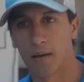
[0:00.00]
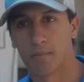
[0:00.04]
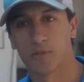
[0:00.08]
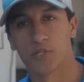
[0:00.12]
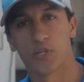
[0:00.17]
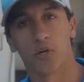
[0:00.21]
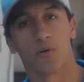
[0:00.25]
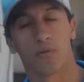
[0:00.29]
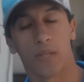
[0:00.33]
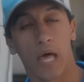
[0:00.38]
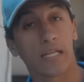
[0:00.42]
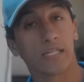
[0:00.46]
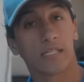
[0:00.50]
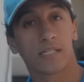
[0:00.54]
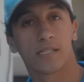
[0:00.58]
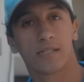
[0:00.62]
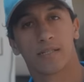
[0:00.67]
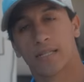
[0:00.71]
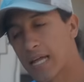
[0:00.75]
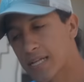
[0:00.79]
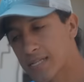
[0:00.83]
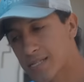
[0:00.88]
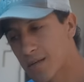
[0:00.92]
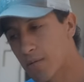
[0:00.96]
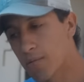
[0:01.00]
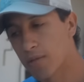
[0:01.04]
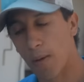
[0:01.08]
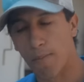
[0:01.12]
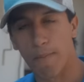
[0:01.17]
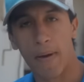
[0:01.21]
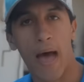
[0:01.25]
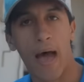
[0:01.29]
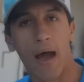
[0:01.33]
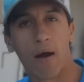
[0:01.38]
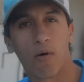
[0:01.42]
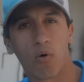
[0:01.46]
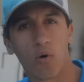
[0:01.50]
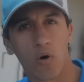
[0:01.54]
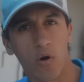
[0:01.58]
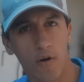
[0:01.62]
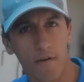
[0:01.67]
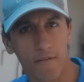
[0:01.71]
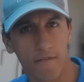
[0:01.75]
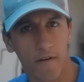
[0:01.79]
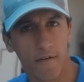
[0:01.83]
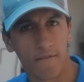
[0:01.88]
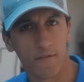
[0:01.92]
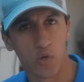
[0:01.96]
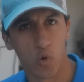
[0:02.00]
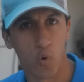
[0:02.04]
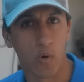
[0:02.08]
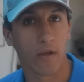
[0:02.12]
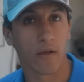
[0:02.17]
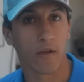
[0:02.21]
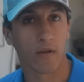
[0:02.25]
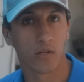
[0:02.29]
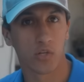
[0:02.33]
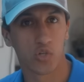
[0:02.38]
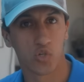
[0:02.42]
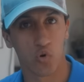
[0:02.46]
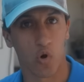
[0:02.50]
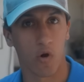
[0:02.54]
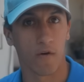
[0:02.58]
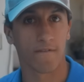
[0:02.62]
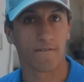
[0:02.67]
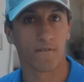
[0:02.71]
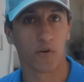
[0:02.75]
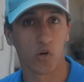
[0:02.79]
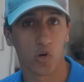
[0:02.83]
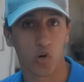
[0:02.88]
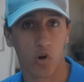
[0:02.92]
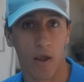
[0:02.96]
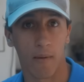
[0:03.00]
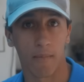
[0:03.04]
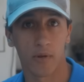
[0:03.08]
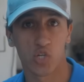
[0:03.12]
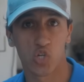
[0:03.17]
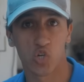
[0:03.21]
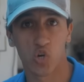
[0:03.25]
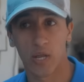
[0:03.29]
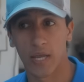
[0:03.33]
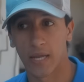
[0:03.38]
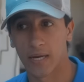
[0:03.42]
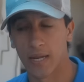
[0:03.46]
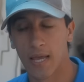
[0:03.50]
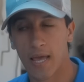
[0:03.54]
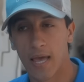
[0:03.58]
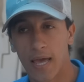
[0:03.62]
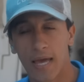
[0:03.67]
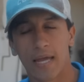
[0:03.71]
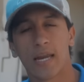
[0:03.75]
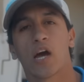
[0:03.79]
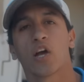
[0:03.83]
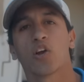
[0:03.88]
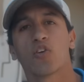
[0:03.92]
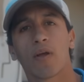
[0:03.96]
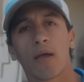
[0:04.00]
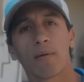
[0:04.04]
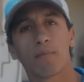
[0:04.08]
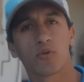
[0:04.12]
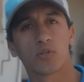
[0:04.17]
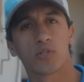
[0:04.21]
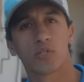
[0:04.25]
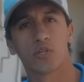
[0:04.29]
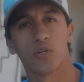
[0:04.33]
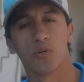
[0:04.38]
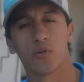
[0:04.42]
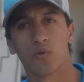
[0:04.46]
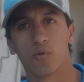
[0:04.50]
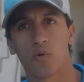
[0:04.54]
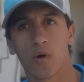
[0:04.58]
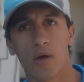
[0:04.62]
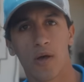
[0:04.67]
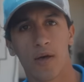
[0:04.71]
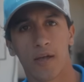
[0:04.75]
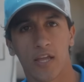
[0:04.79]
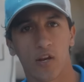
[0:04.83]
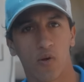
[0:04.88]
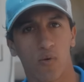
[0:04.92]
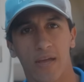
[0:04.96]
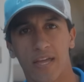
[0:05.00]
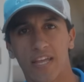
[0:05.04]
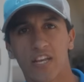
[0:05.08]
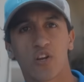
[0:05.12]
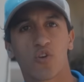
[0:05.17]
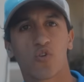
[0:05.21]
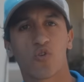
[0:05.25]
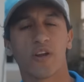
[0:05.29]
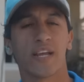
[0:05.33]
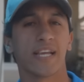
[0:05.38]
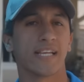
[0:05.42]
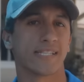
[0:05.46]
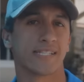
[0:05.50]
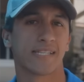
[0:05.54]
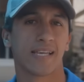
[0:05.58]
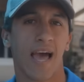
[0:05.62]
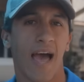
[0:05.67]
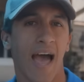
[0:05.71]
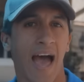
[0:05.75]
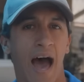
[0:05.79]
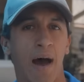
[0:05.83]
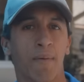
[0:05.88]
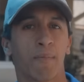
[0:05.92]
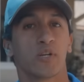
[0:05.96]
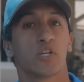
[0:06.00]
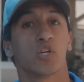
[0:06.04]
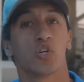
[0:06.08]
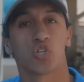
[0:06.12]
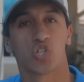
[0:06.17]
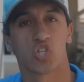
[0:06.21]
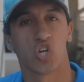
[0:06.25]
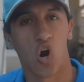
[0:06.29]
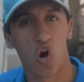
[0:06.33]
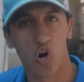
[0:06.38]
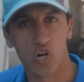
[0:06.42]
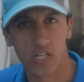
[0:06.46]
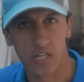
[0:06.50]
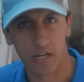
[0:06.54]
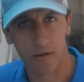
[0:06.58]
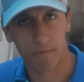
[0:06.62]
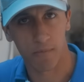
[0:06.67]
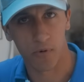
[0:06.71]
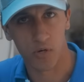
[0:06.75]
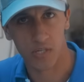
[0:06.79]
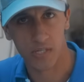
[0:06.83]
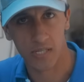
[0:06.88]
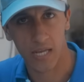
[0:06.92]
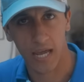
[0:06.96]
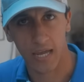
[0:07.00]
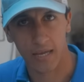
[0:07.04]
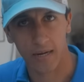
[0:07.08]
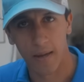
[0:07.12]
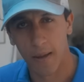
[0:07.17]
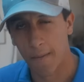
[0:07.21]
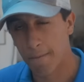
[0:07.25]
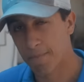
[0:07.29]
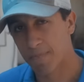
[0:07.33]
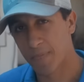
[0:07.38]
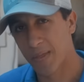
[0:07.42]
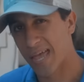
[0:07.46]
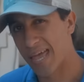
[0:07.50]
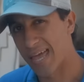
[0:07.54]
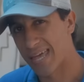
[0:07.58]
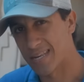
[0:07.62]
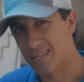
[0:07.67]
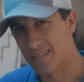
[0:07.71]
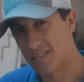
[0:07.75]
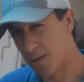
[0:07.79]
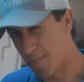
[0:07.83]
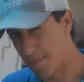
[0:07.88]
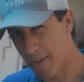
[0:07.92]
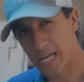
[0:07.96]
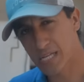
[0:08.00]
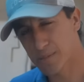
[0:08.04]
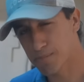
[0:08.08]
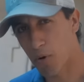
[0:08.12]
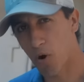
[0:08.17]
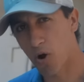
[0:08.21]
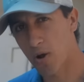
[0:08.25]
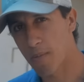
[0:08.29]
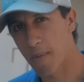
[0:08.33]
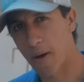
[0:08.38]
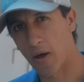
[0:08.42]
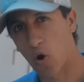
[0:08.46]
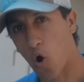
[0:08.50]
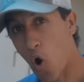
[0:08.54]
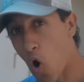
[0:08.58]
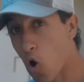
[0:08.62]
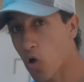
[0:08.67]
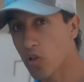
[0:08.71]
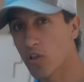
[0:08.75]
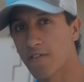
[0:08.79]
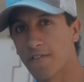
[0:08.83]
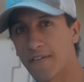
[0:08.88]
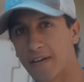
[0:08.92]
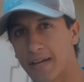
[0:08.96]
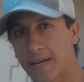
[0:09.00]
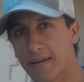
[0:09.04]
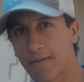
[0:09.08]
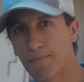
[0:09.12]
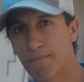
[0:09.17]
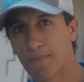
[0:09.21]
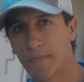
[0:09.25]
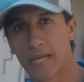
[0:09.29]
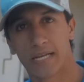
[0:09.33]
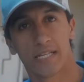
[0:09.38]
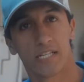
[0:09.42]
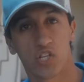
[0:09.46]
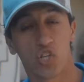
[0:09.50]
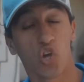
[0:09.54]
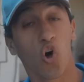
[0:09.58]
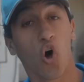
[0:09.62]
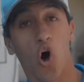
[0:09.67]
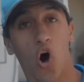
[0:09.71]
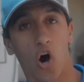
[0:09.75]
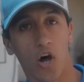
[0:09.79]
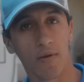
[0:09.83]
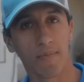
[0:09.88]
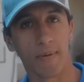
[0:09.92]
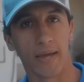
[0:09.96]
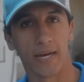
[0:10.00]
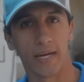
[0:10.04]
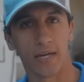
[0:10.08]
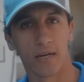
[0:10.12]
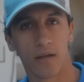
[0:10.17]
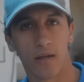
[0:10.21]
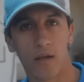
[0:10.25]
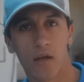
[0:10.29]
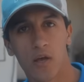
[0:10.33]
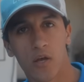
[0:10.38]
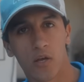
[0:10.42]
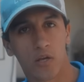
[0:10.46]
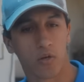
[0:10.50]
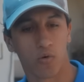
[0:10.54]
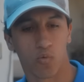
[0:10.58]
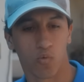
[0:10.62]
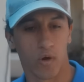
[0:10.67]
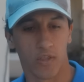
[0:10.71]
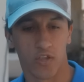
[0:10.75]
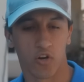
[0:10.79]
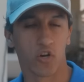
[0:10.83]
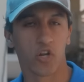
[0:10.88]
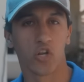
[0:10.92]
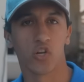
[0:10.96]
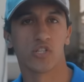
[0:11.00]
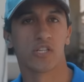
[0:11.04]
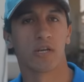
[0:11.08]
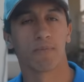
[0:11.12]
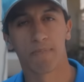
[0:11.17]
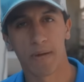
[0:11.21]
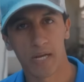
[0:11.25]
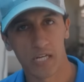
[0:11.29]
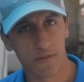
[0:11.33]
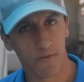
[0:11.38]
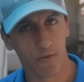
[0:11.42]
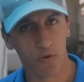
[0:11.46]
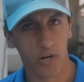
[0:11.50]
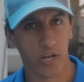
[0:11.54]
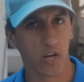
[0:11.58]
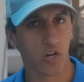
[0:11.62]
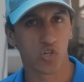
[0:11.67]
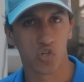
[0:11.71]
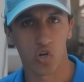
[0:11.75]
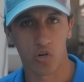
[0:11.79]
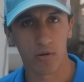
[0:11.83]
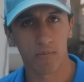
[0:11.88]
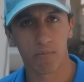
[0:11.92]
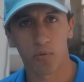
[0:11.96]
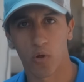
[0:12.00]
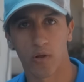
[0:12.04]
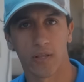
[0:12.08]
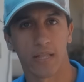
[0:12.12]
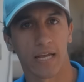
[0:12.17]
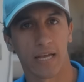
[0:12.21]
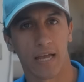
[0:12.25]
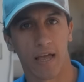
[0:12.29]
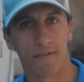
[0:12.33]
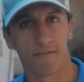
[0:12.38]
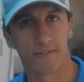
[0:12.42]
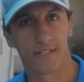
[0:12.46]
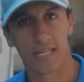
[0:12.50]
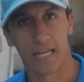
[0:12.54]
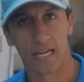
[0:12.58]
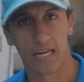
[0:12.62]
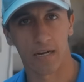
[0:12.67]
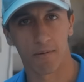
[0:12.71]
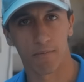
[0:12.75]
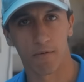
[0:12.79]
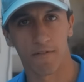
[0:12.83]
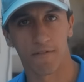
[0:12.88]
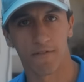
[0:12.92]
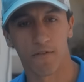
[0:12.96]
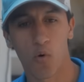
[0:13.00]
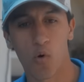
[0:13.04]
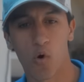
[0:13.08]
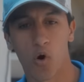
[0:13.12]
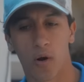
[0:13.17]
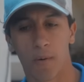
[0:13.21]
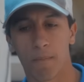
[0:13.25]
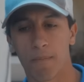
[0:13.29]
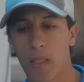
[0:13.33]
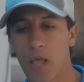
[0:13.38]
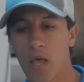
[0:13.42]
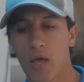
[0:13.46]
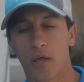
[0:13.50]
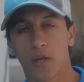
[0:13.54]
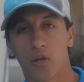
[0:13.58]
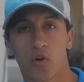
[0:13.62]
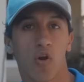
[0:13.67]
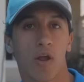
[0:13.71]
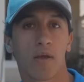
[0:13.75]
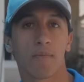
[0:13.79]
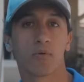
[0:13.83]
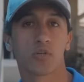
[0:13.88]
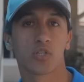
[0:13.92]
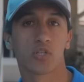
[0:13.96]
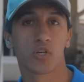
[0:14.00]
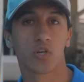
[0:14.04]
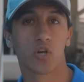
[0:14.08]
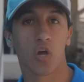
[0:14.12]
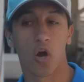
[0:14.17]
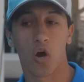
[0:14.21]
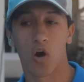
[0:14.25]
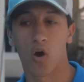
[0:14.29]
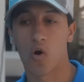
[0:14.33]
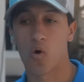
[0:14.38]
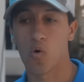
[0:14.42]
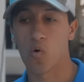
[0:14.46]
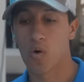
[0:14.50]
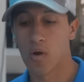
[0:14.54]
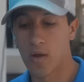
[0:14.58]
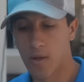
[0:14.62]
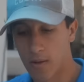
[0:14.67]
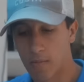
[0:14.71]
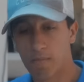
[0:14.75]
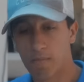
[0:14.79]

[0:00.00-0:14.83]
So that's some of the power of doing drone photogrammetry and how you're able to increase how much you're charging per site. And the best part about all of it is it's all automated. Whether you're using Pix4D or Drone Deploy, like I've stated before, you're able to go